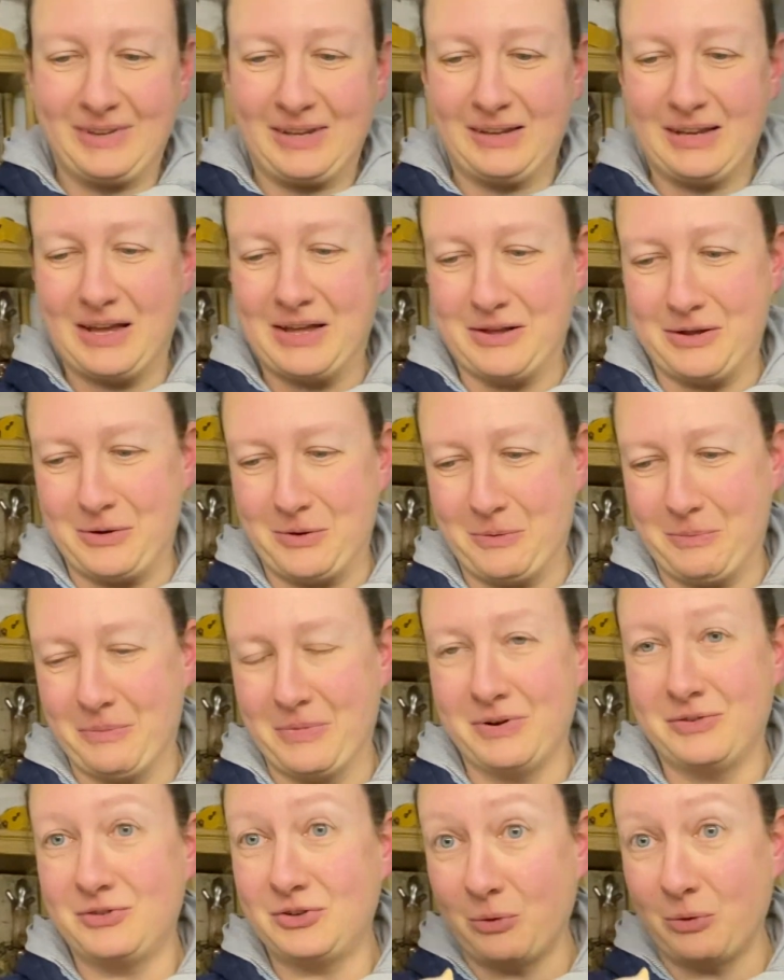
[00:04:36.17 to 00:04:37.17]

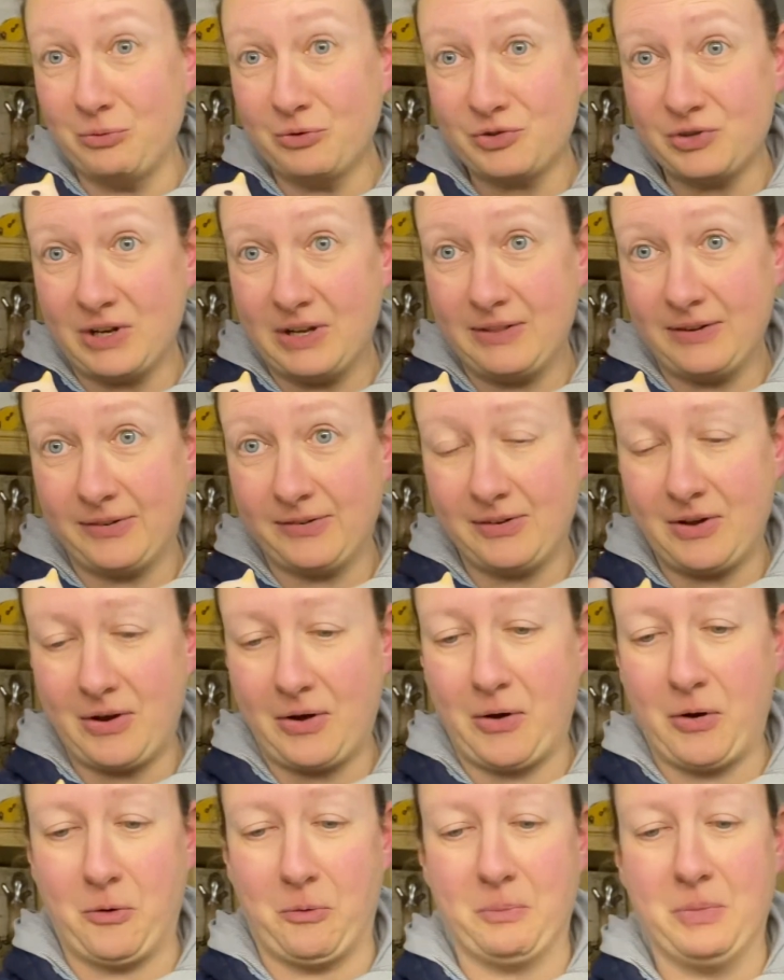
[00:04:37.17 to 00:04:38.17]
Don't try this at
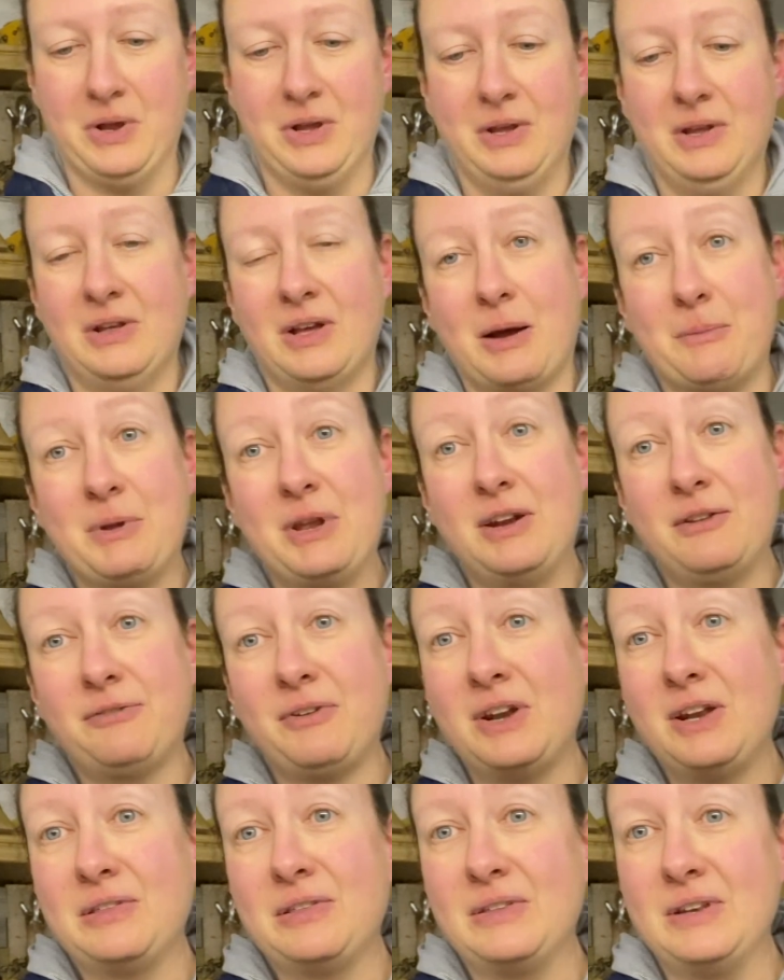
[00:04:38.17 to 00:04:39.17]
home. I mean, if
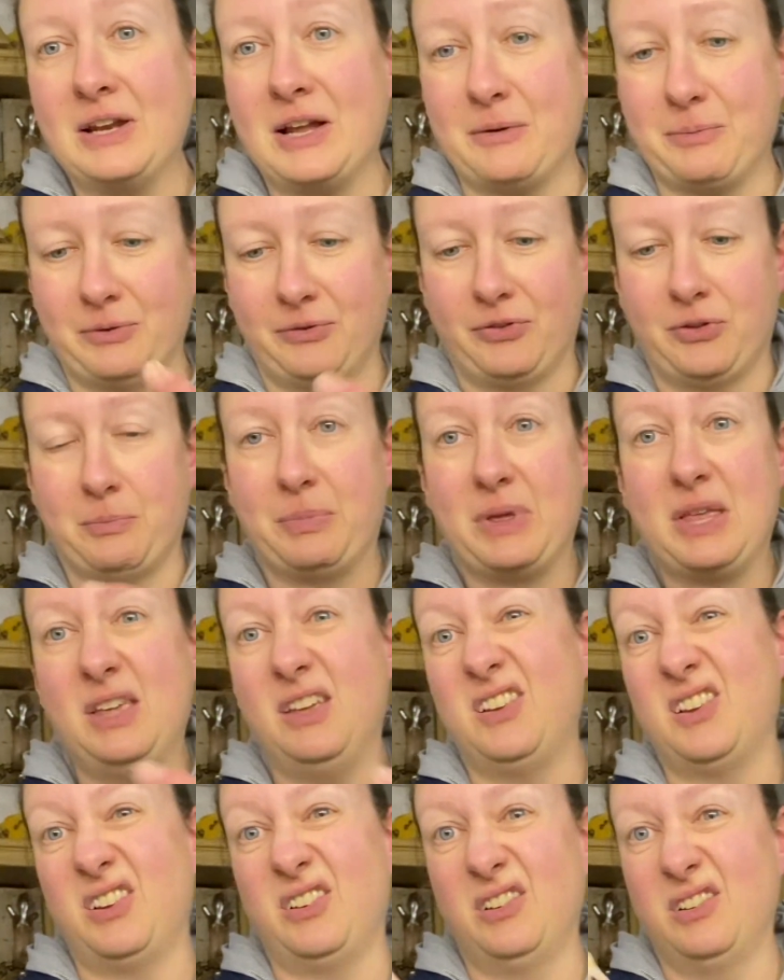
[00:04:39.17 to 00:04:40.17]
anything happens, the
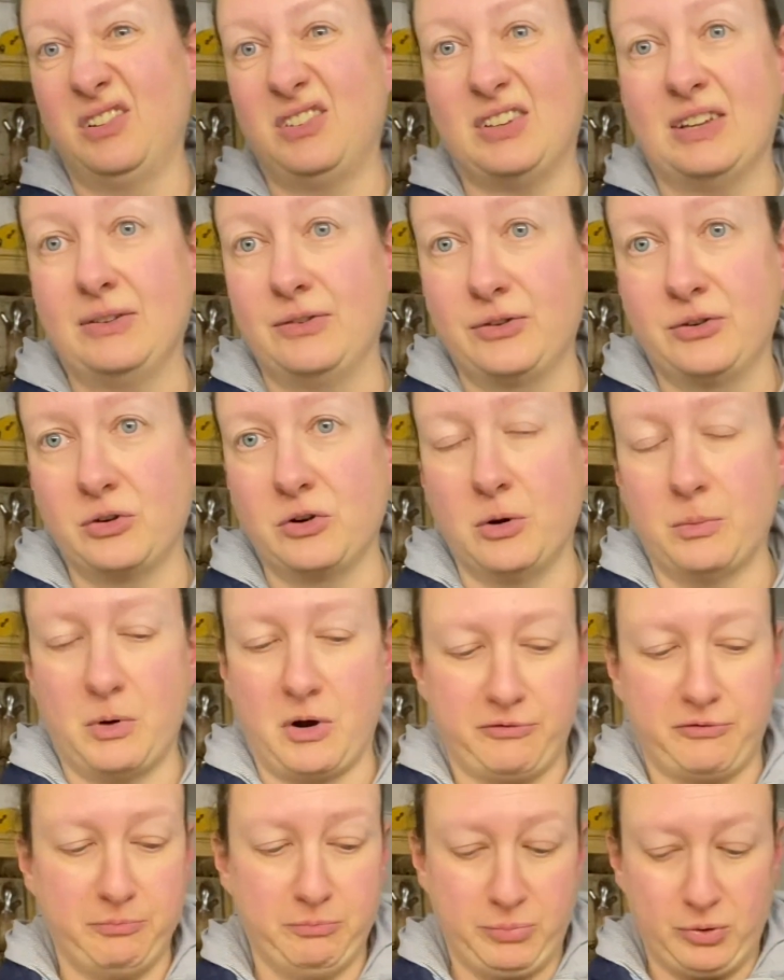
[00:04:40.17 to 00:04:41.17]
beak tends to come
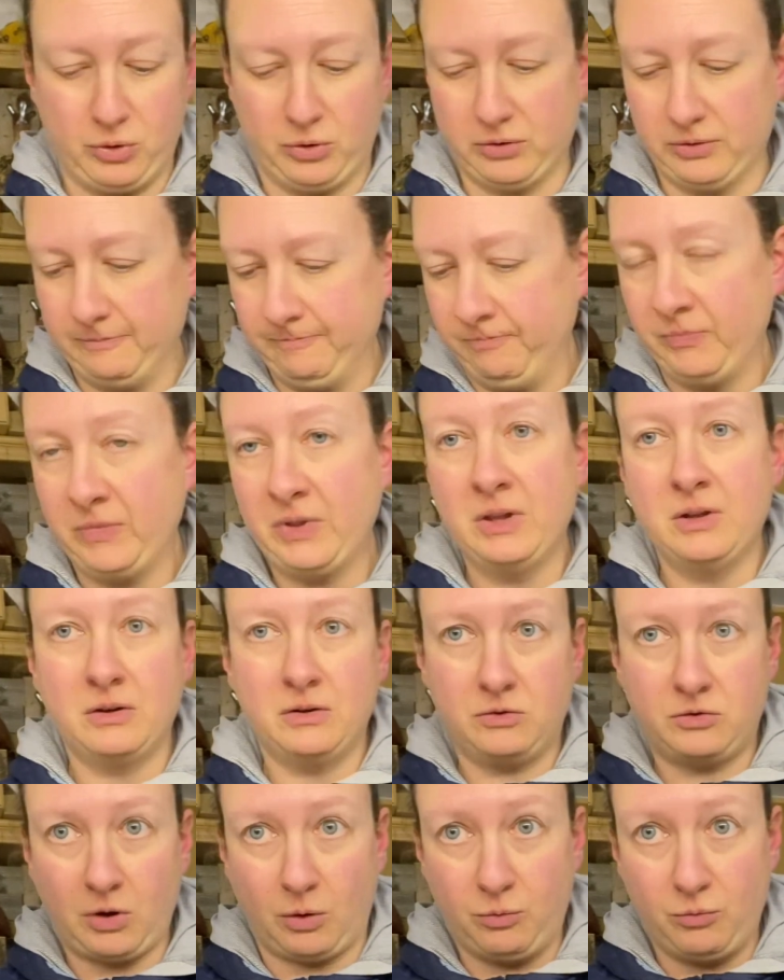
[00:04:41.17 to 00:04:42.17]
off, but
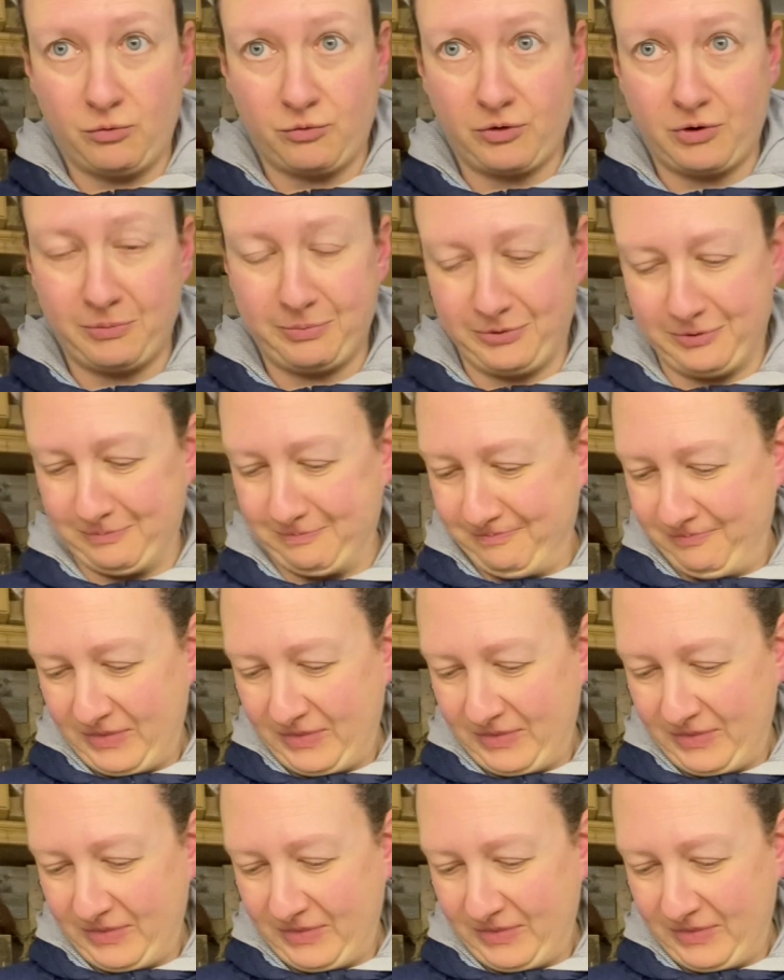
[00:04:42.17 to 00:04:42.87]
don't drop them.